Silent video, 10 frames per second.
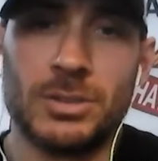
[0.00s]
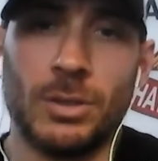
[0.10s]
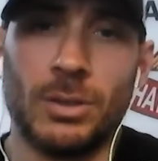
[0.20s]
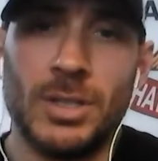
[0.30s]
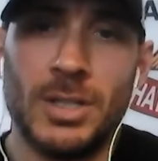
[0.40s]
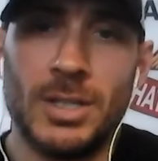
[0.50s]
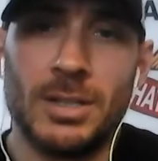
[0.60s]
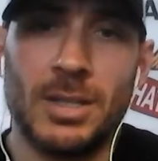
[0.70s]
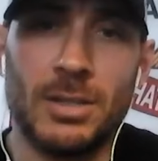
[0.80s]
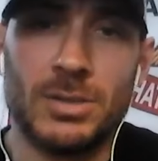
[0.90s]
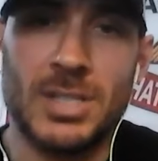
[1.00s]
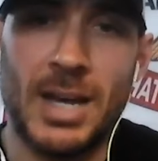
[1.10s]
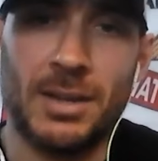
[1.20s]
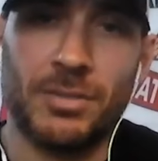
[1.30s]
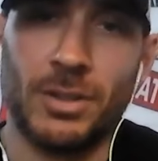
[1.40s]
So they use
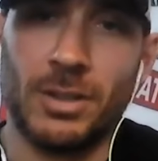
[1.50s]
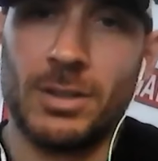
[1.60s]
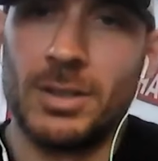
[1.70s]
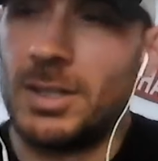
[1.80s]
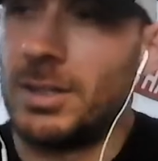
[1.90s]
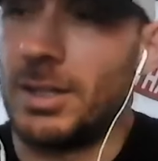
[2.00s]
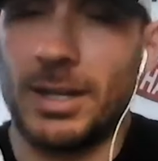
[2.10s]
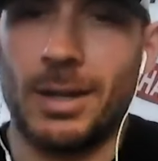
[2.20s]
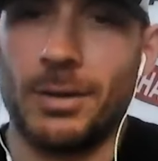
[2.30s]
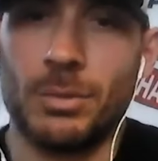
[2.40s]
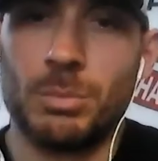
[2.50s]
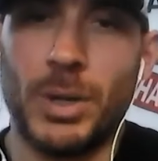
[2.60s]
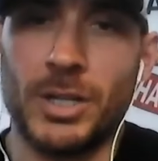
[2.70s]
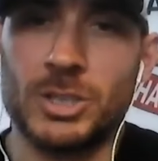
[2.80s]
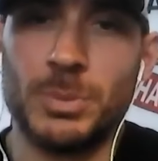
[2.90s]
that for like, I don't know,
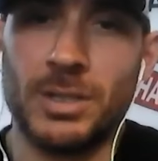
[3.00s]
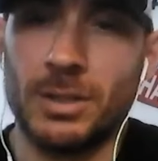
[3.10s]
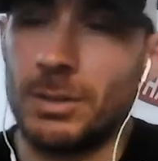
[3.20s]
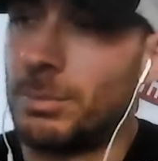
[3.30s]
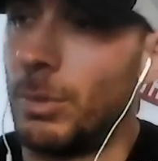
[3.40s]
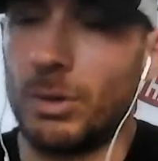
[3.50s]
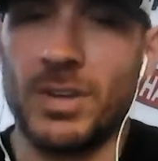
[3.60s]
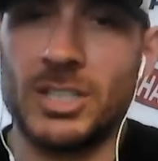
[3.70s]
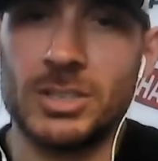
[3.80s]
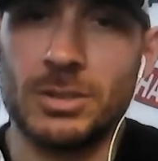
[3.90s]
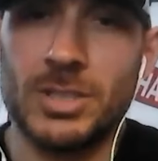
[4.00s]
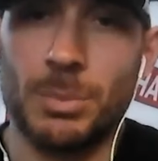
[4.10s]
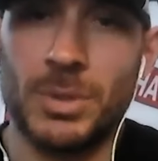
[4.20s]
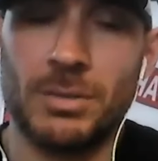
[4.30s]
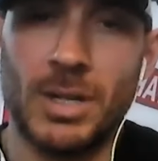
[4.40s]
punishment or motivation or
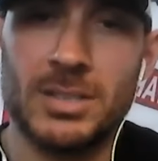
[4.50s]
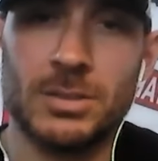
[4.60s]
something, right?